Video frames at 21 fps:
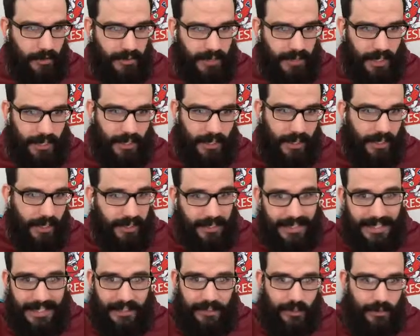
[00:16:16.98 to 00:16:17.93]
these kind of
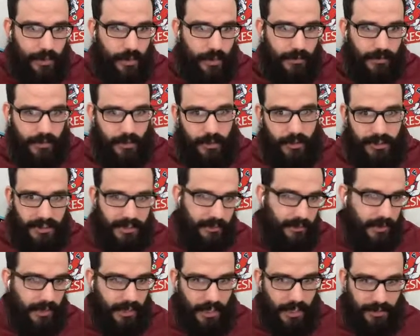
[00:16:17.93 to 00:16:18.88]
like Keaton Slovis, all these
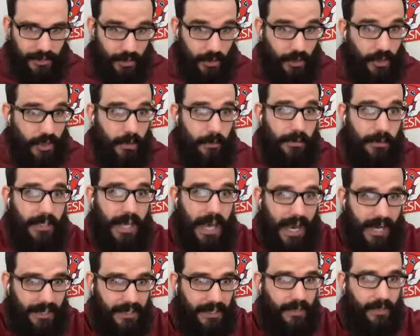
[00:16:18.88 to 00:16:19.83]
different guys. They're going to be
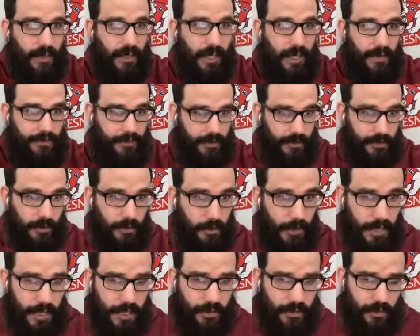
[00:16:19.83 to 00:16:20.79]
highly sought after
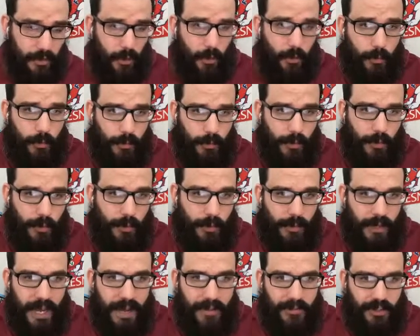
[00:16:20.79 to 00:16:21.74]
too. So
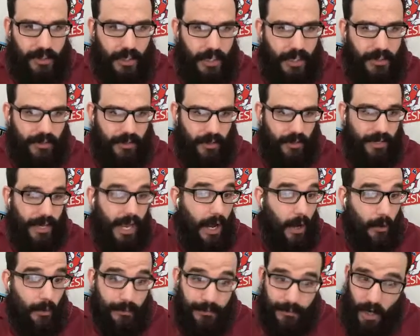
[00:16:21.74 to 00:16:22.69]
we have a change there.
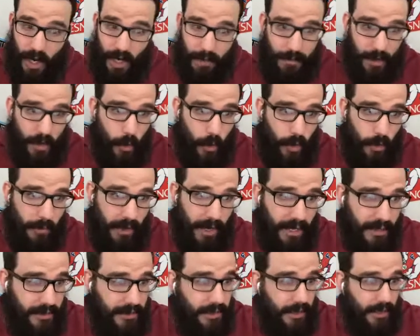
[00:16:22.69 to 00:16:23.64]
Now, talking about
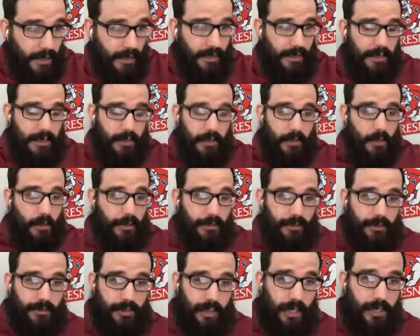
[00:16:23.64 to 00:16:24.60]
quarterbacks,
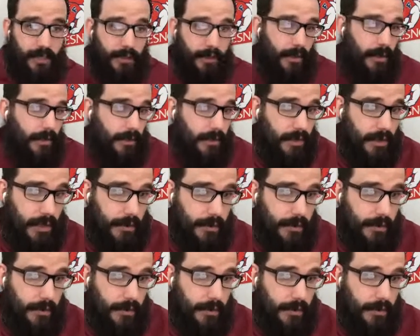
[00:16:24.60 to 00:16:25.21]
Eagles, Jalen Hurts